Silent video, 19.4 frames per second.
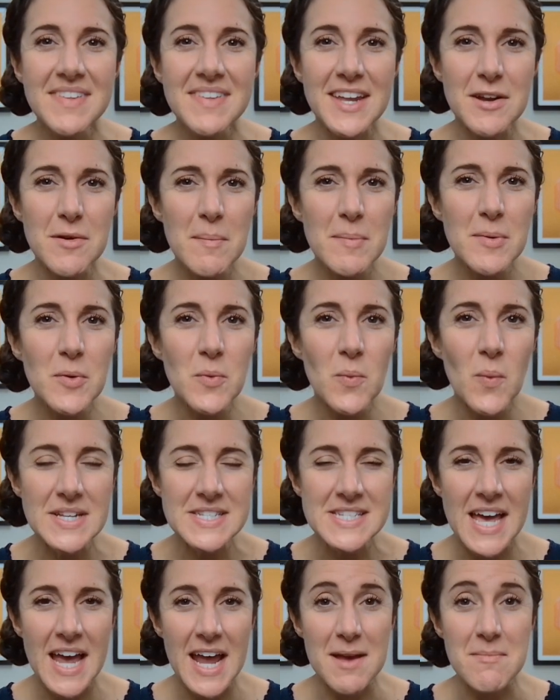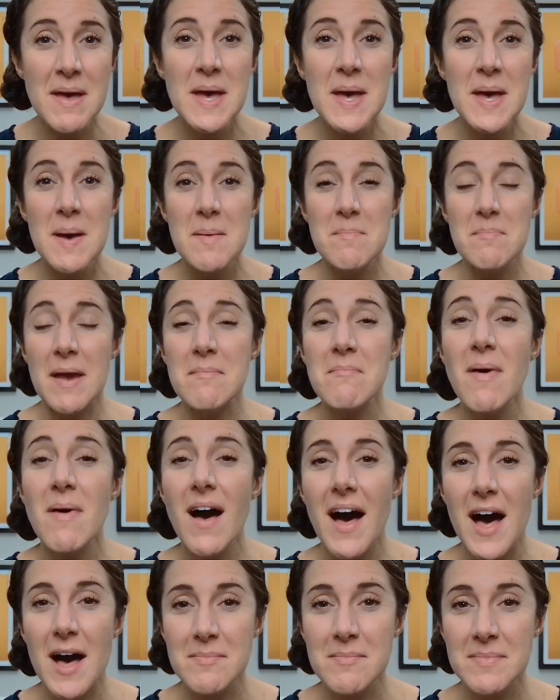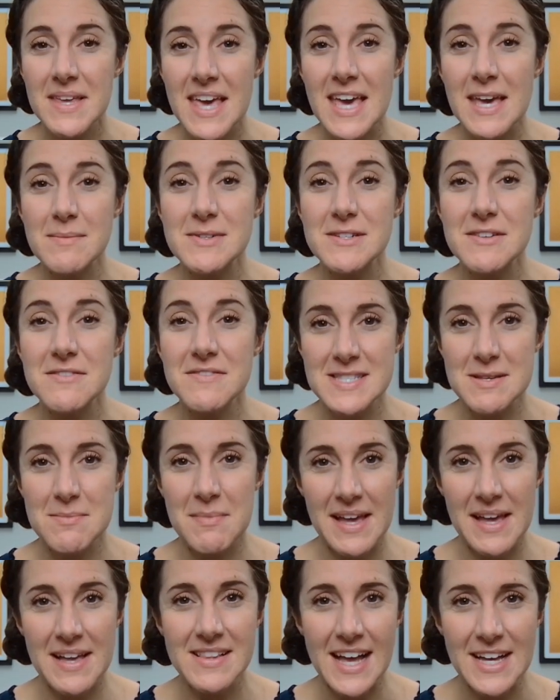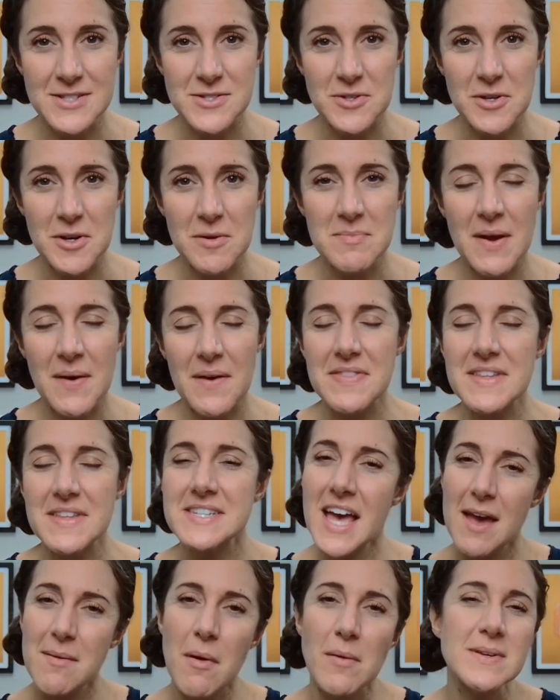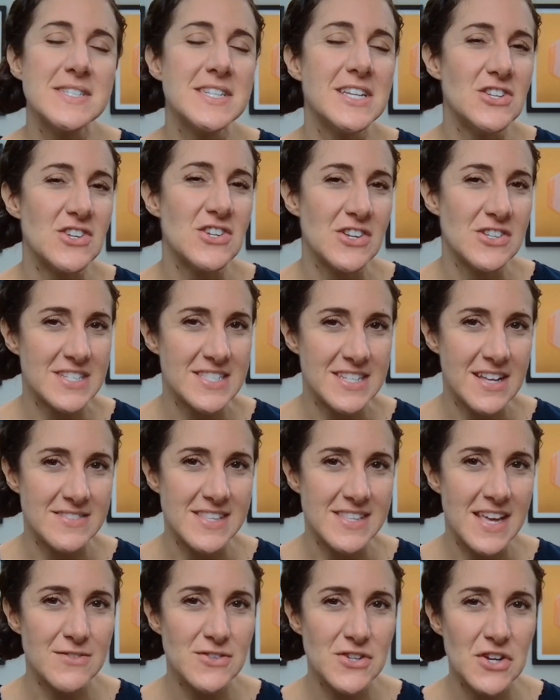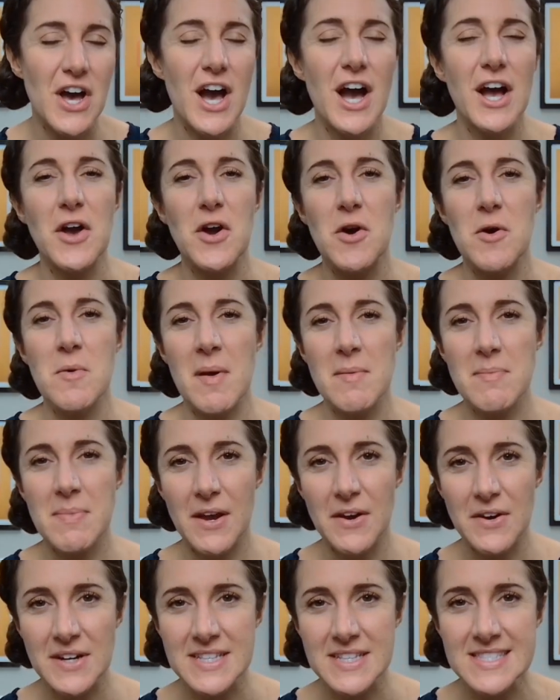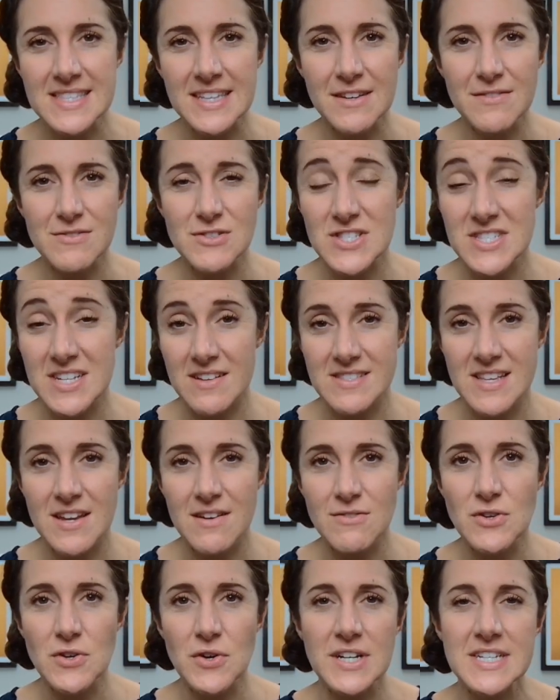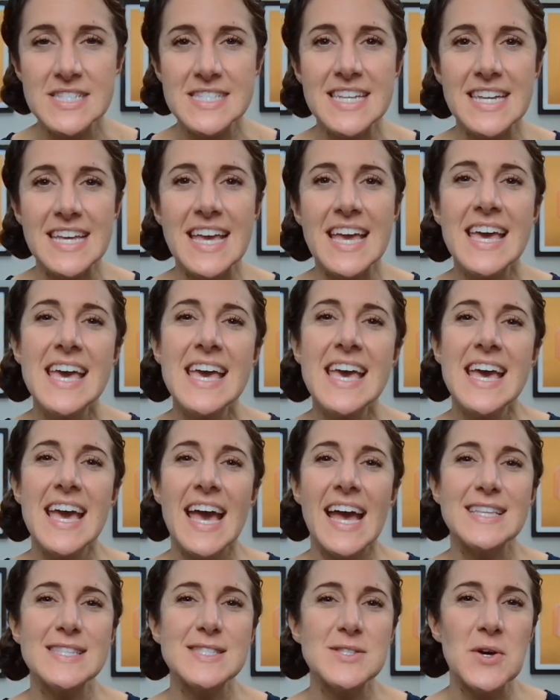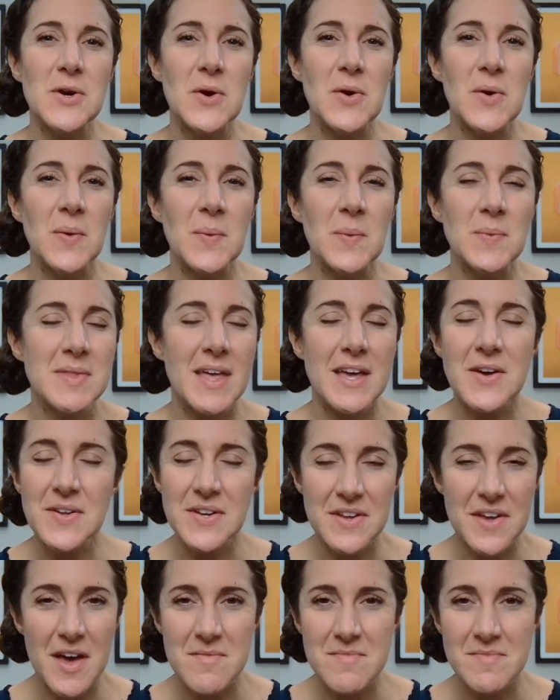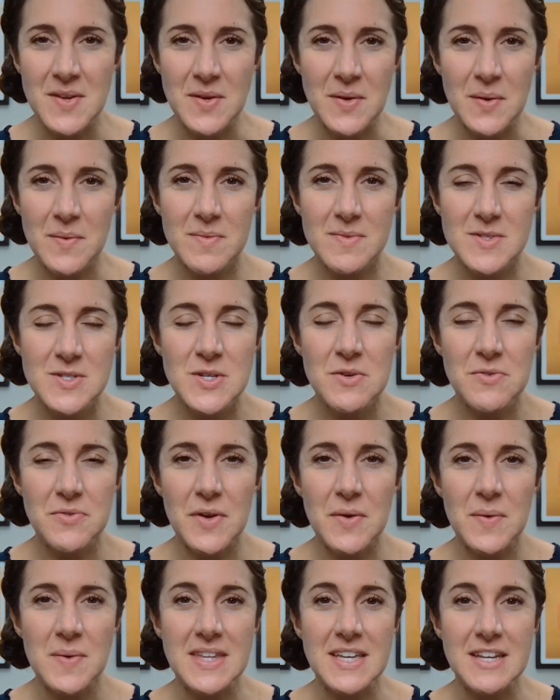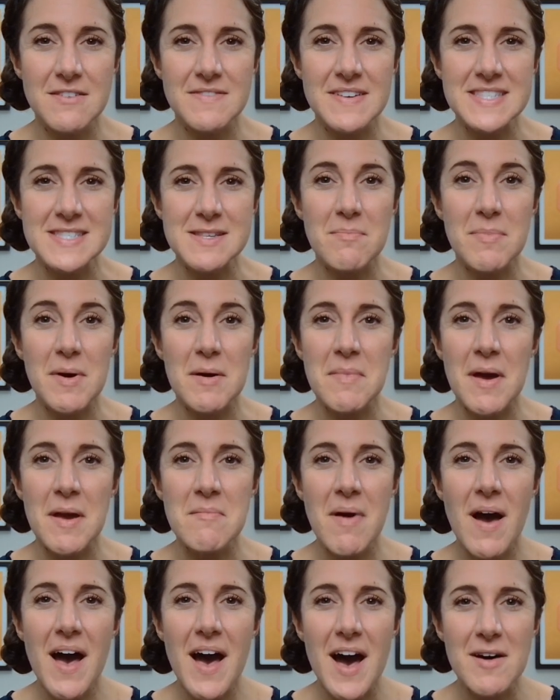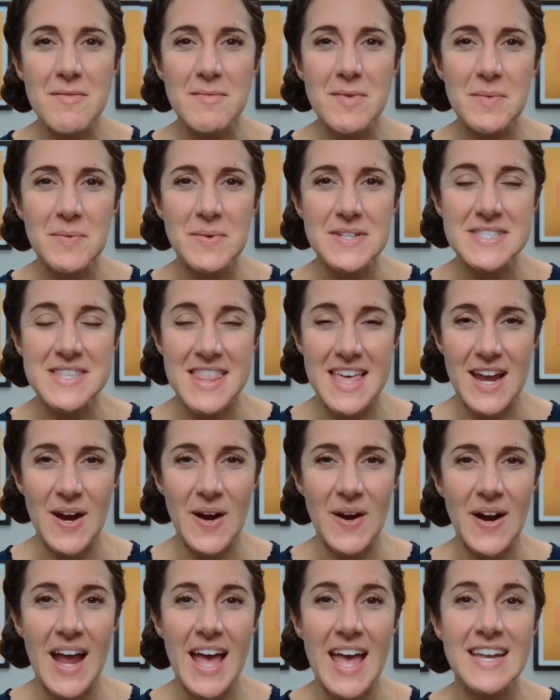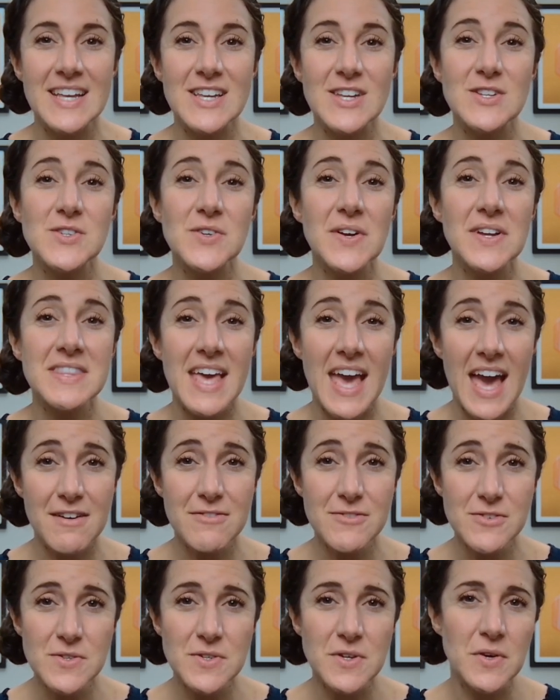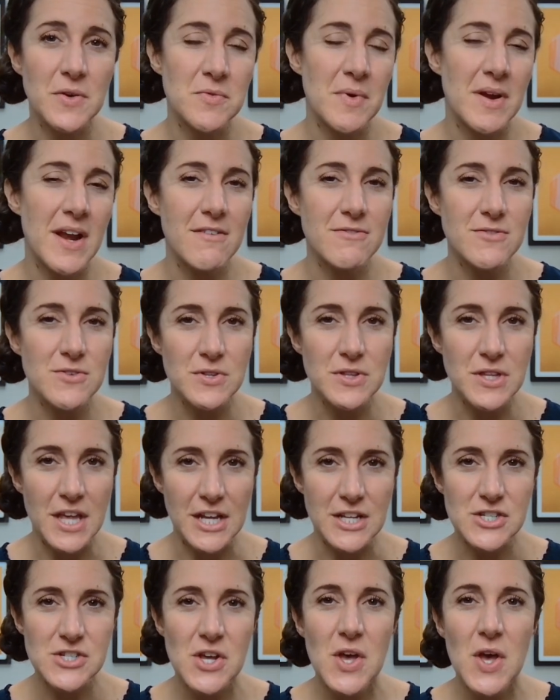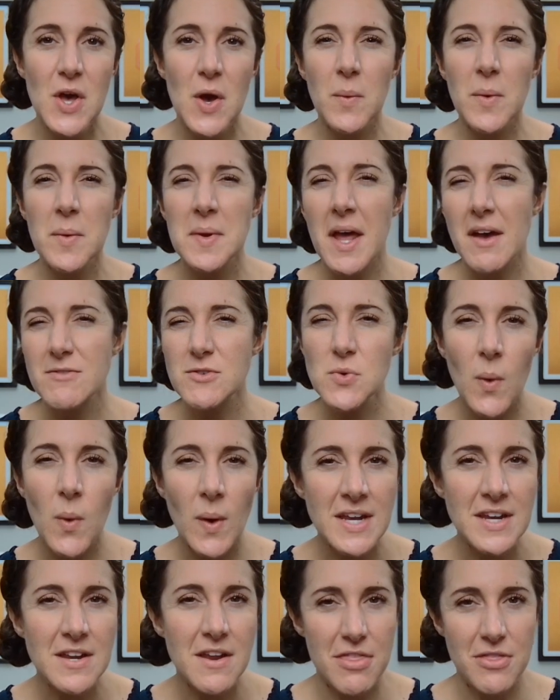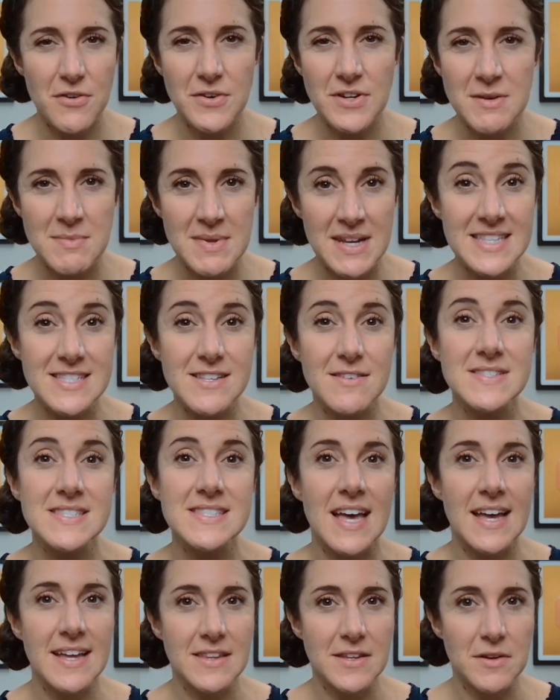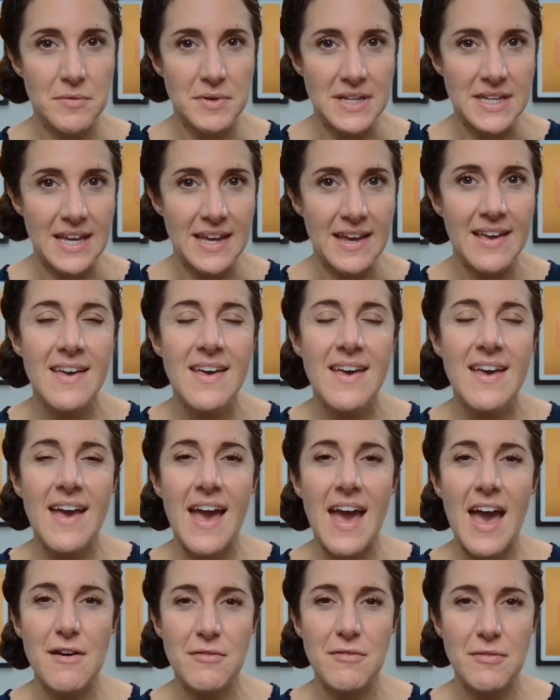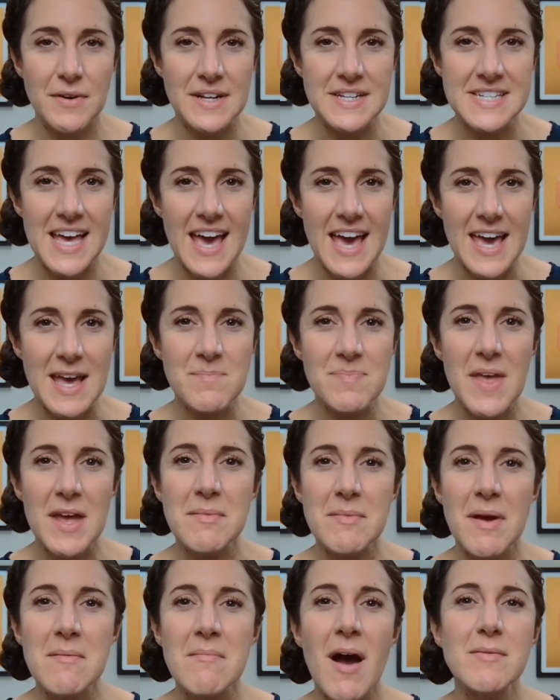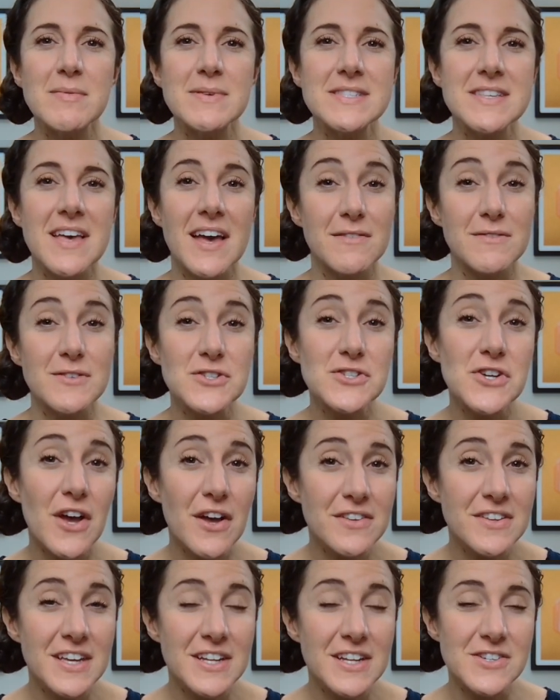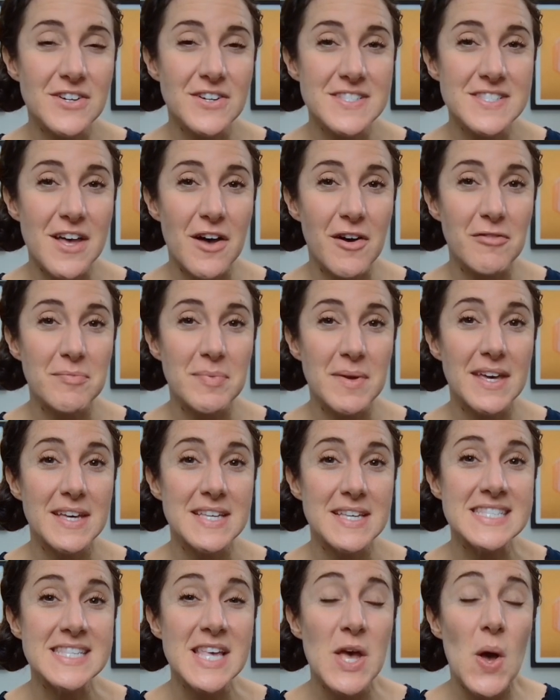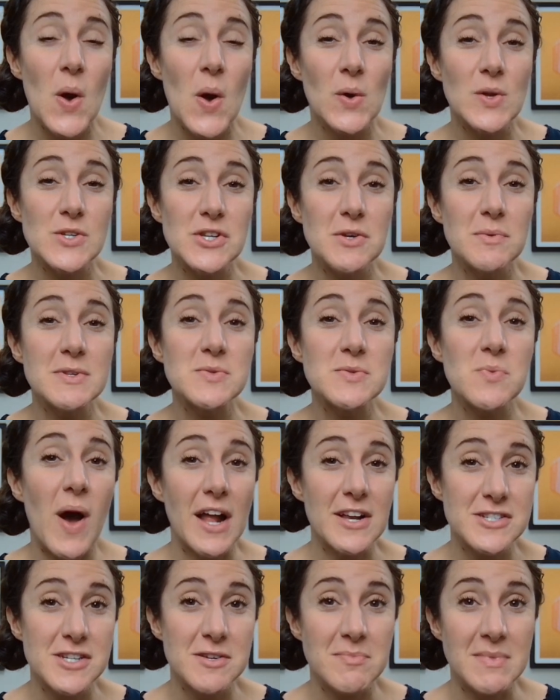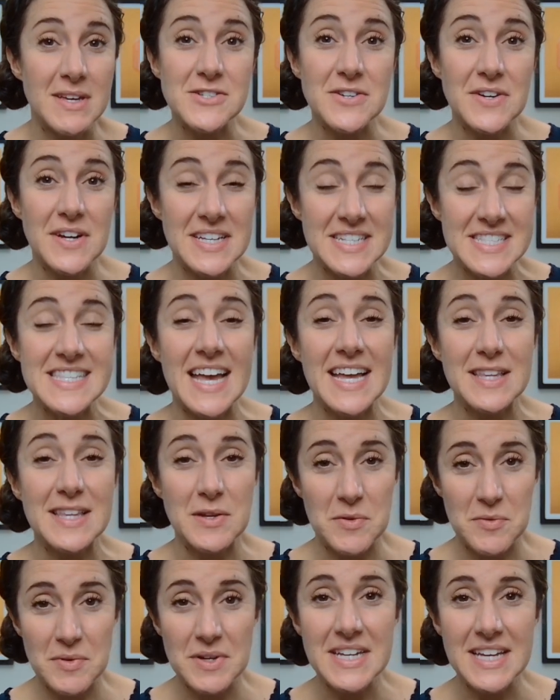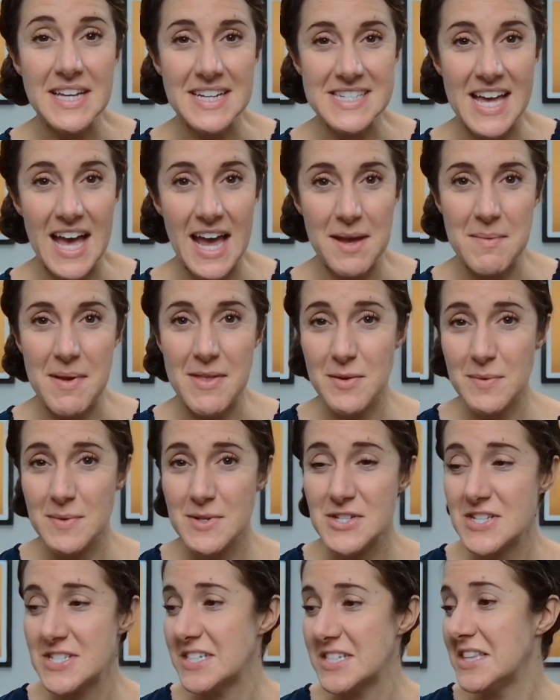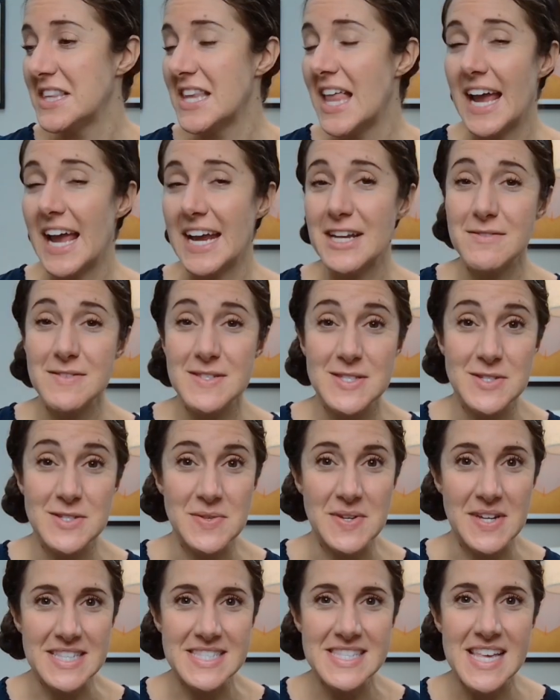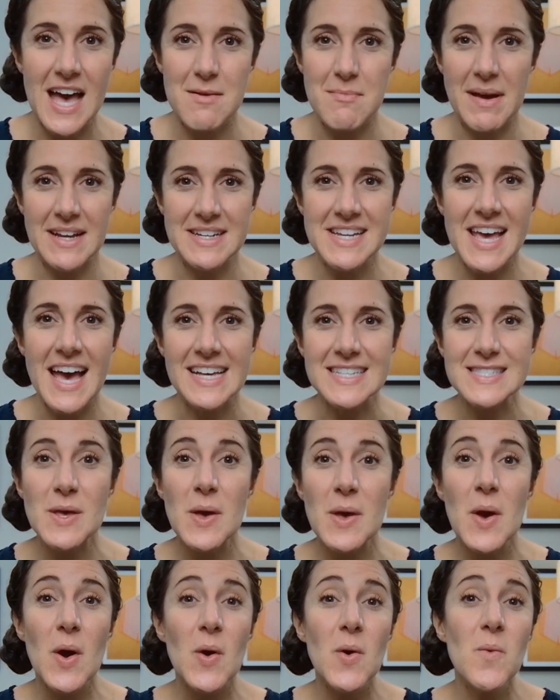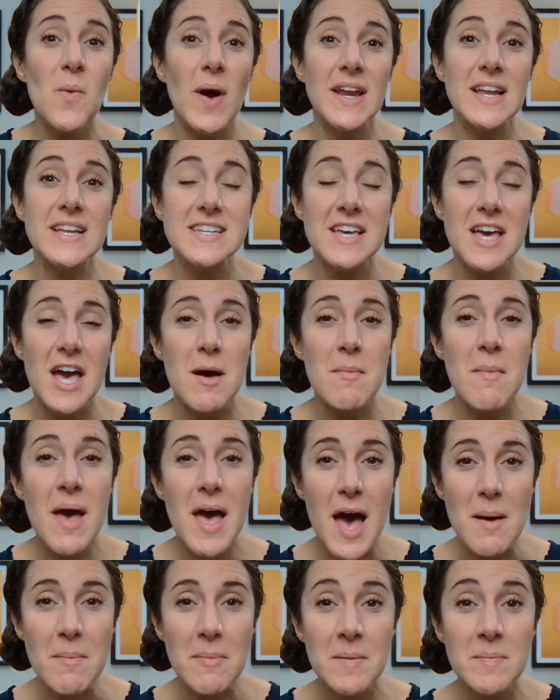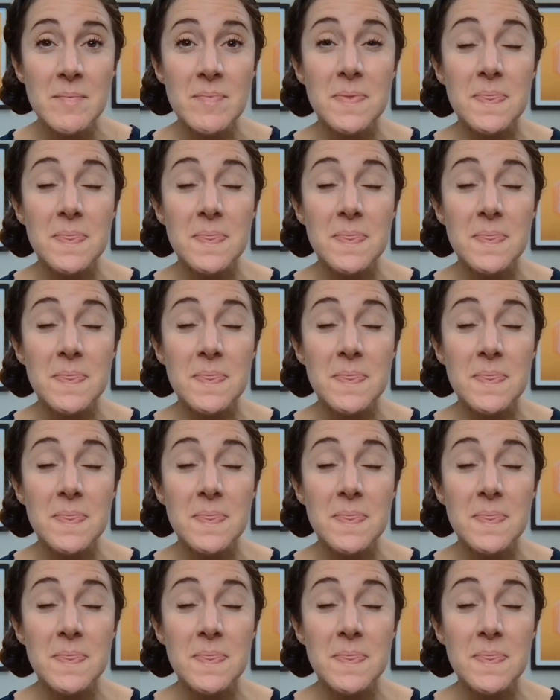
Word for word: And I remember one time my mom came to visit my classroom. Now, at the time, I was teaching just outside of Chicago. My parents lived just outside of New York City. And so they couldn't come, you know, too frequently to visit. But my mom was there. And during the afternoon, right after lunch, we would have twenty to thirty minutes of silent reading every day. And my mom was kind of chuckling to herself because she was watching me during silent reading time. And there was just a line of students at my desk who wanted to come up